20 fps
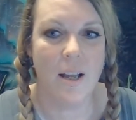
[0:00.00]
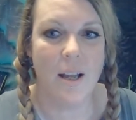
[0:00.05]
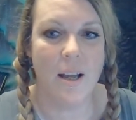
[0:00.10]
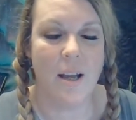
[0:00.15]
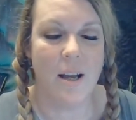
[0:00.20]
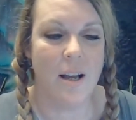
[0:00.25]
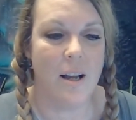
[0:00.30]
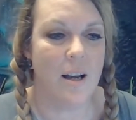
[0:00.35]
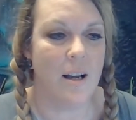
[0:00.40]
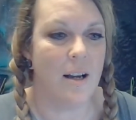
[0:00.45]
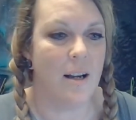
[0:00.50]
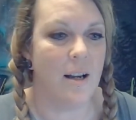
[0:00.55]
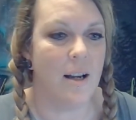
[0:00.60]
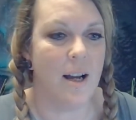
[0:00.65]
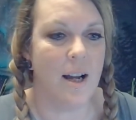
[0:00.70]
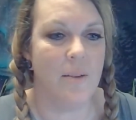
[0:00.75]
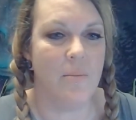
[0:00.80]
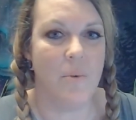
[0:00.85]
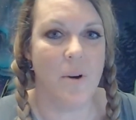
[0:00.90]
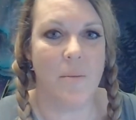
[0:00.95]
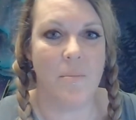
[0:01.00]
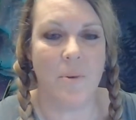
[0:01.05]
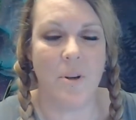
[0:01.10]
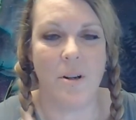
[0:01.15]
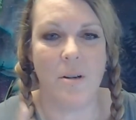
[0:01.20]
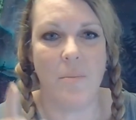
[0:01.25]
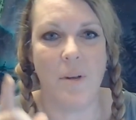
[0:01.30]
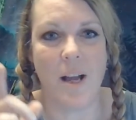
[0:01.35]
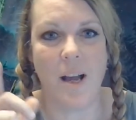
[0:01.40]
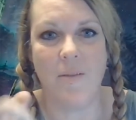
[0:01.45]
I'm going
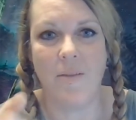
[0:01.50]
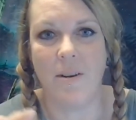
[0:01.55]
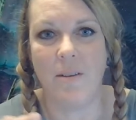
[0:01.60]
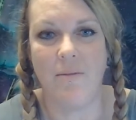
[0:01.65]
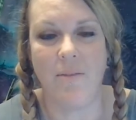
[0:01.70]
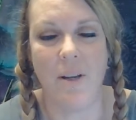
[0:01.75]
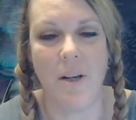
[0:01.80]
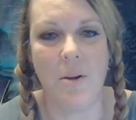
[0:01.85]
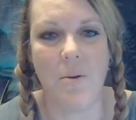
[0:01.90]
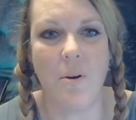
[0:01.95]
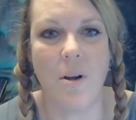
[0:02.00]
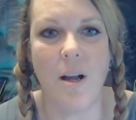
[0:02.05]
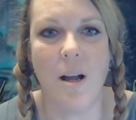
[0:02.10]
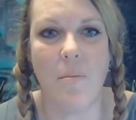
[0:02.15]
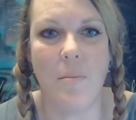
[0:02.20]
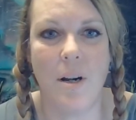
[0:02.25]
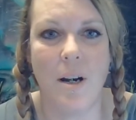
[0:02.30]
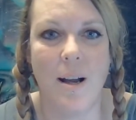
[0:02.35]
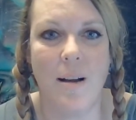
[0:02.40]
to be having a video coming